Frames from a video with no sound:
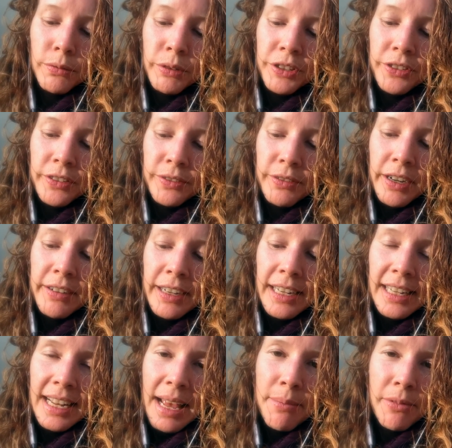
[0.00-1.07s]
which is very
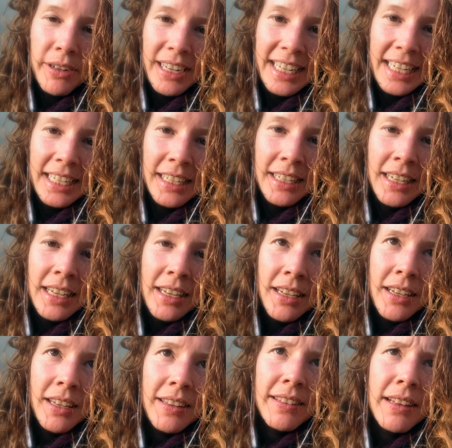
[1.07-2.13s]
lemony,
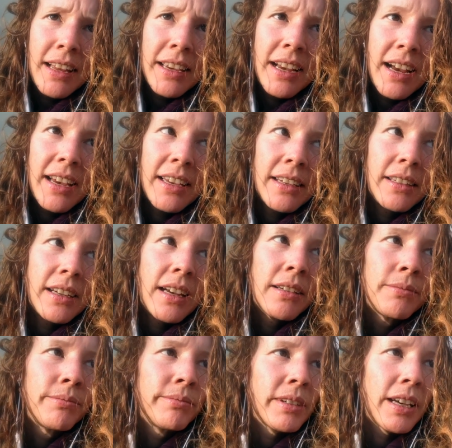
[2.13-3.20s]
it's like I,
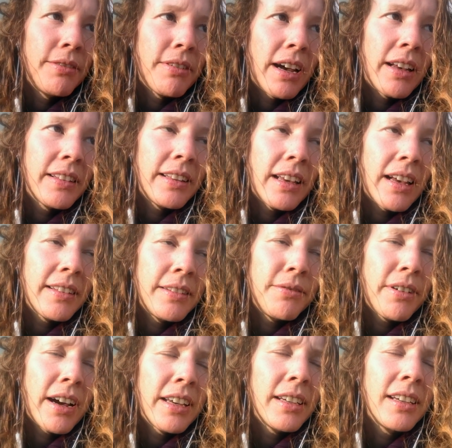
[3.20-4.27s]
if I, as
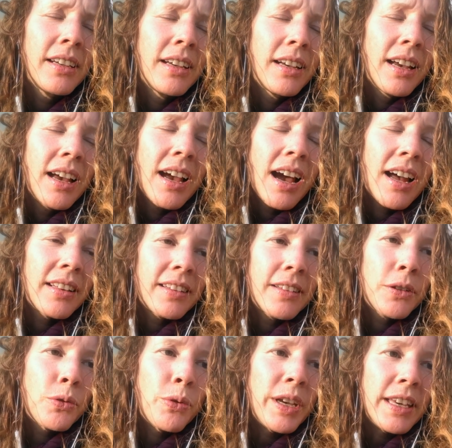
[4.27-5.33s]
if I had
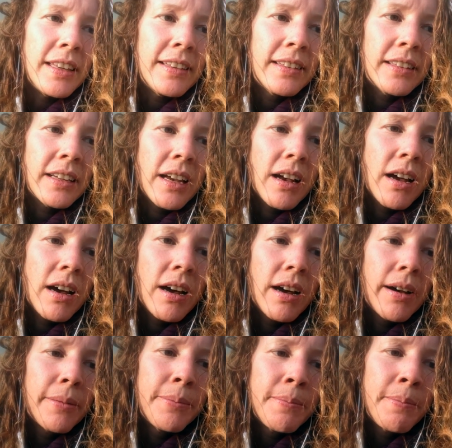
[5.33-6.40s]
squeezed uh,